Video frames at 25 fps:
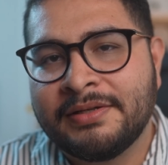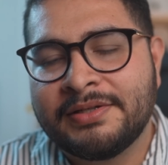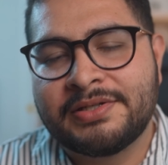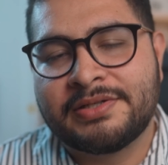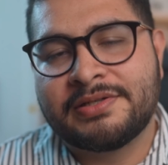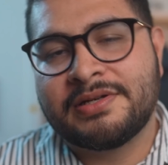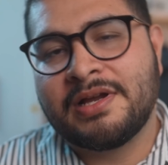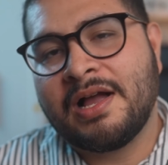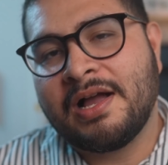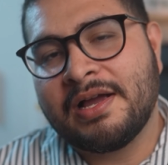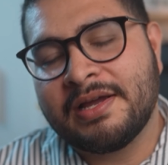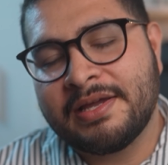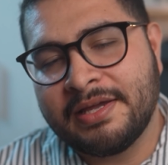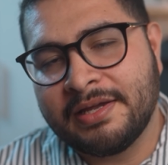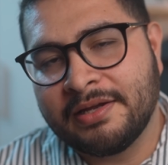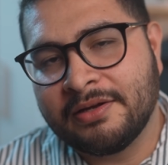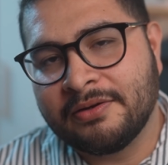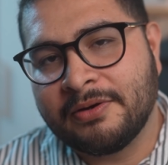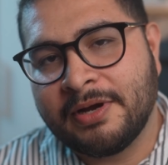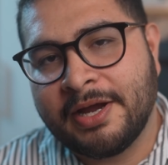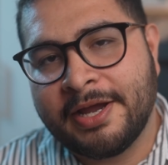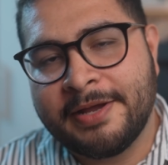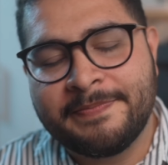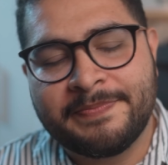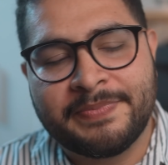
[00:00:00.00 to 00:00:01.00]
Shocking,
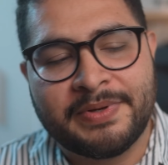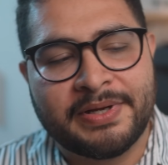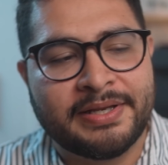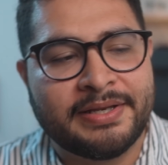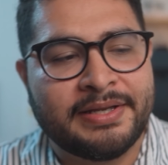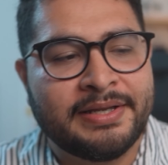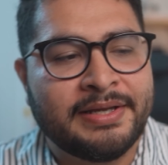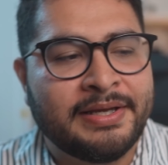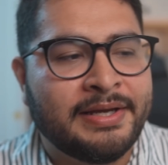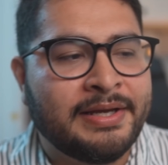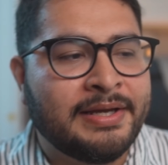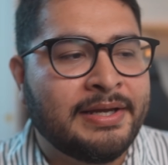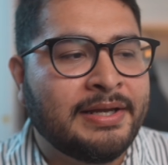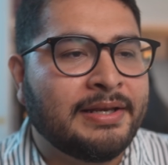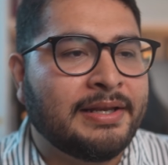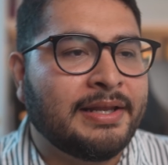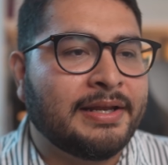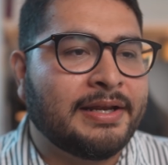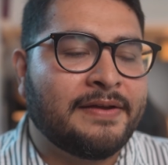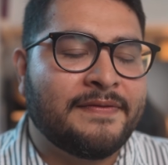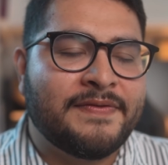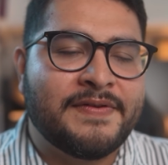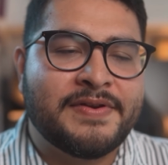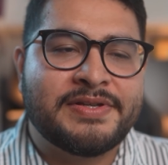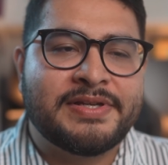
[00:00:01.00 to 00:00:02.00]
right? But
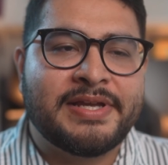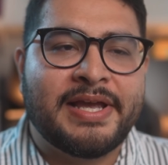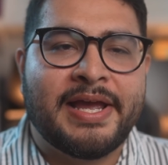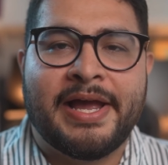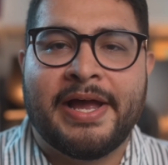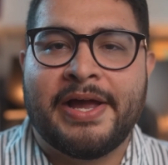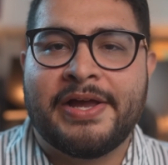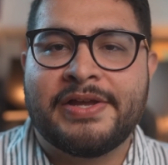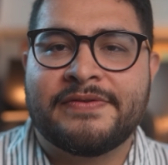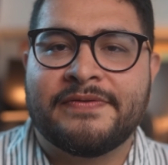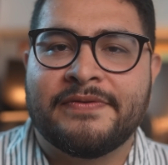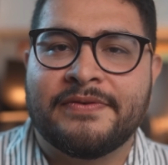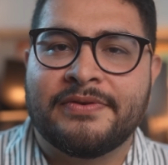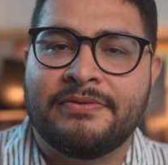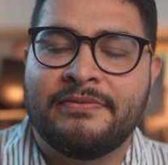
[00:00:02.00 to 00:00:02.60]
like if there's a house for